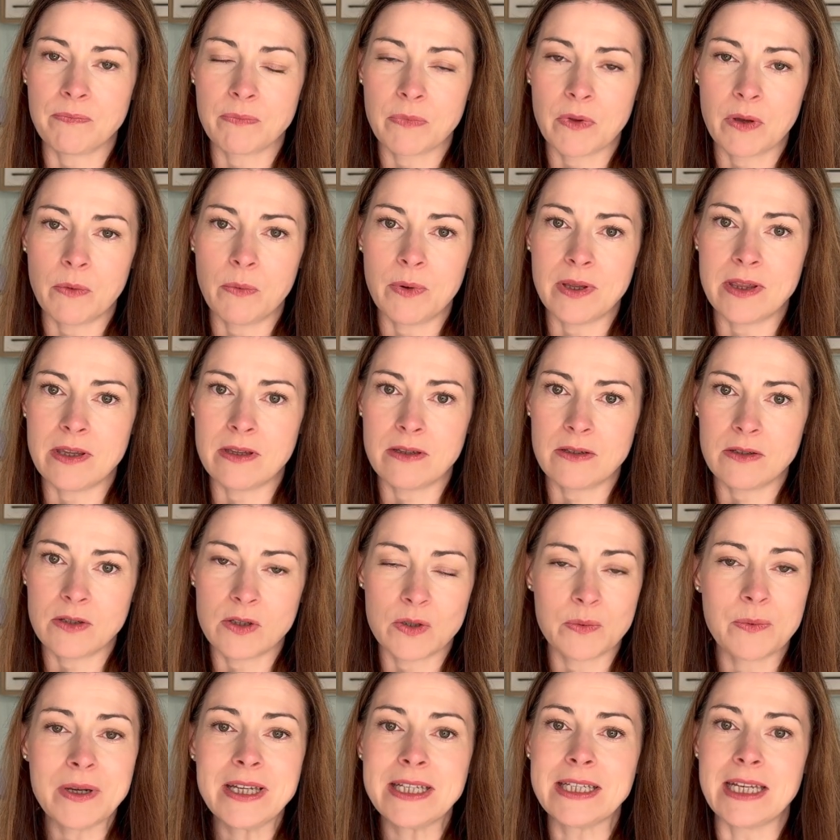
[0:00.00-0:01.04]
with
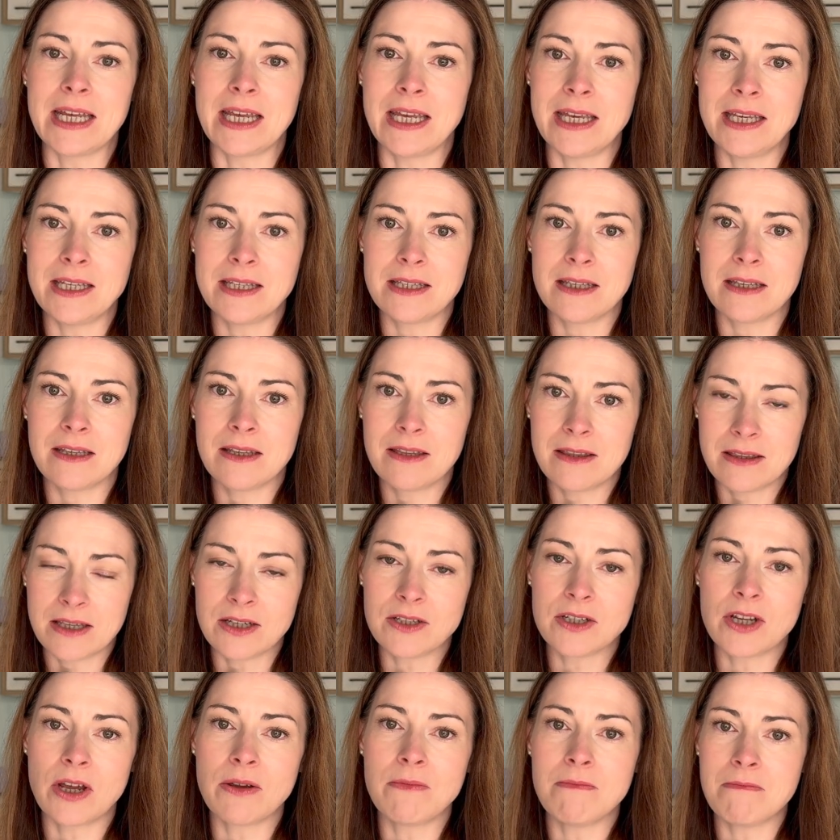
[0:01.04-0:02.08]
sweeties that
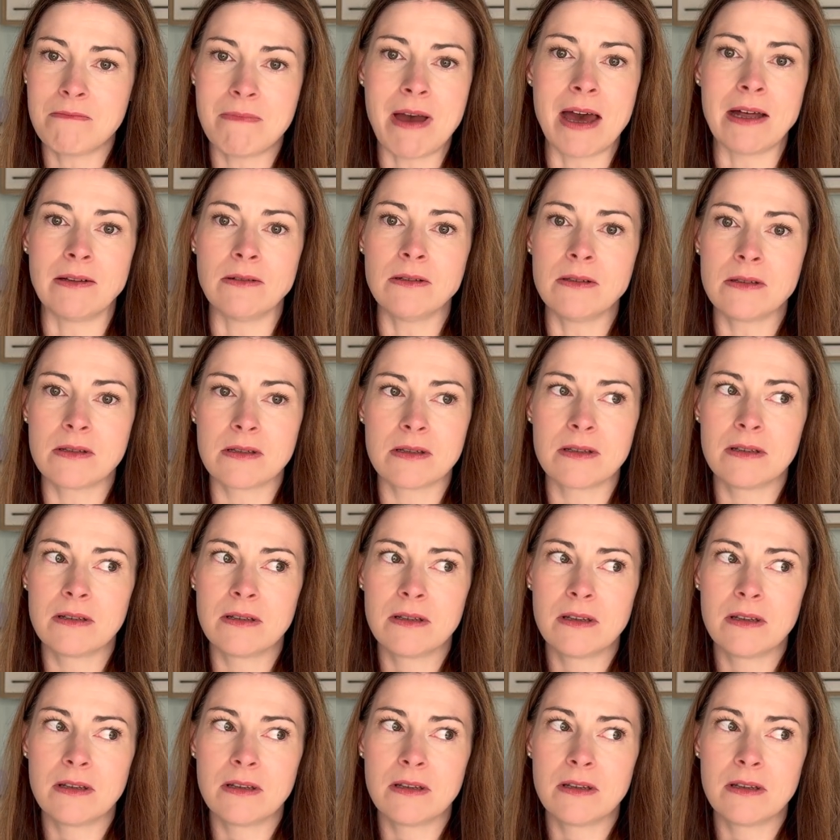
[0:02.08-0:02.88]
don't melt,